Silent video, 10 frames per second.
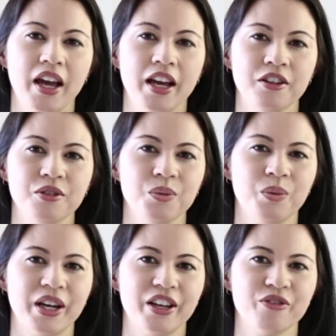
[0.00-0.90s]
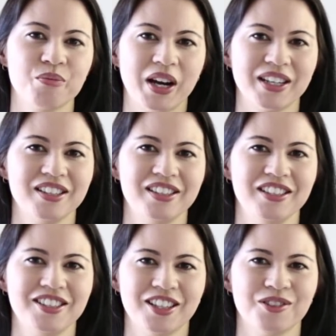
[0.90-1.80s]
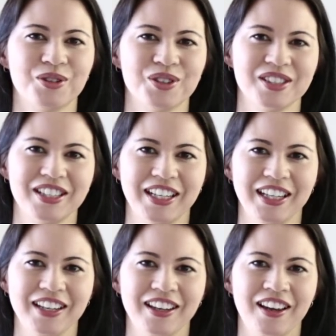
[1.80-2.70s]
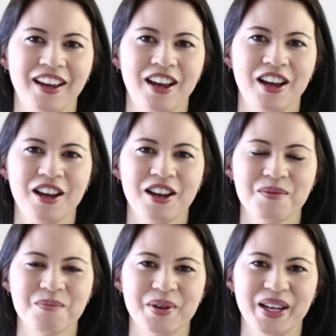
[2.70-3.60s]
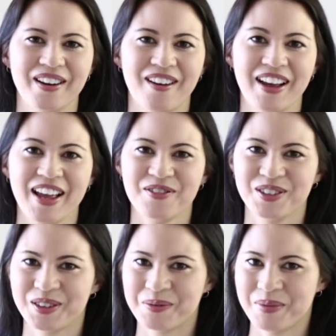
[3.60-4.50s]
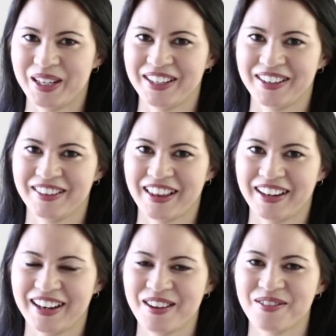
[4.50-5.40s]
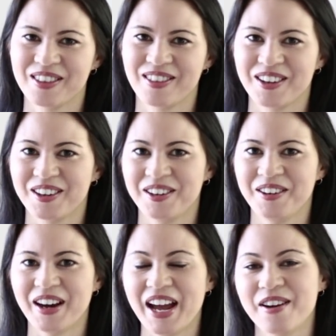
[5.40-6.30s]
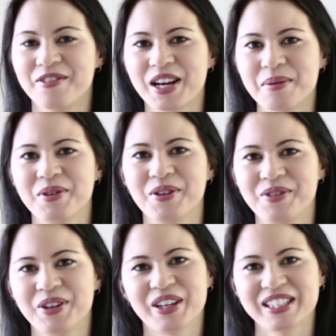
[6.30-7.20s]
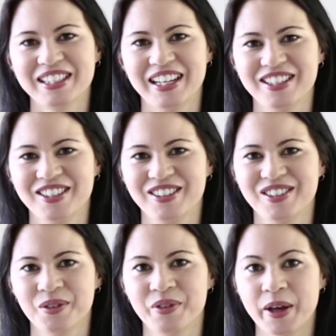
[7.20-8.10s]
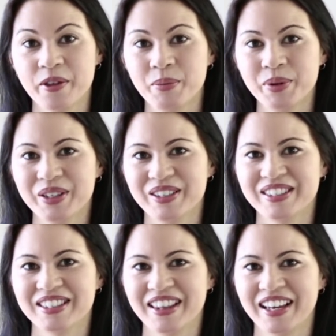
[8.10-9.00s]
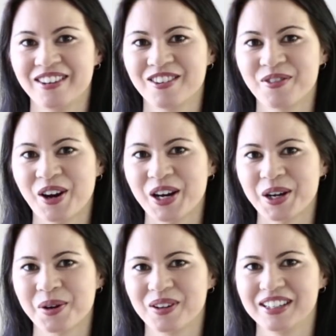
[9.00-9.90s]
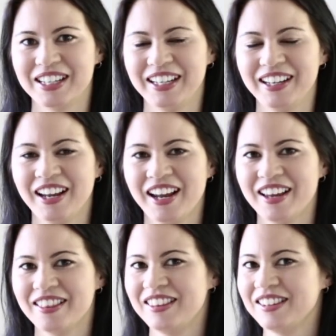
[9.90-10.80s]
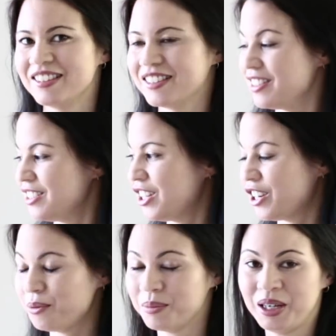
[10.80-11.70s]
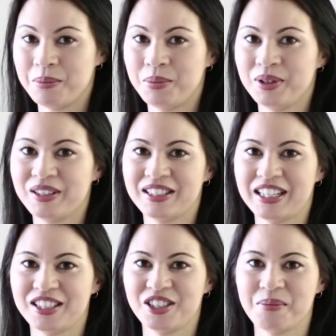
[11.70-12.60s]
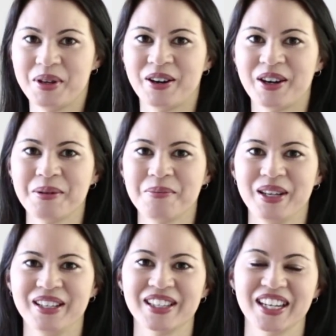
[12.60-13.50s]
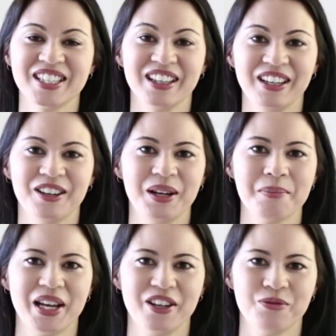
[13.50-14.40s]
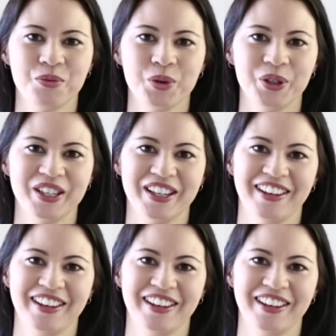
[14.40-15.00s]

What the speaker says: and a good way of practicing generosity. But I have to admit that even though I have a couple of nice statues of other Buddhas that are of higher quality, this Shakyamuni Buddha statue behind me is actually only made of wood.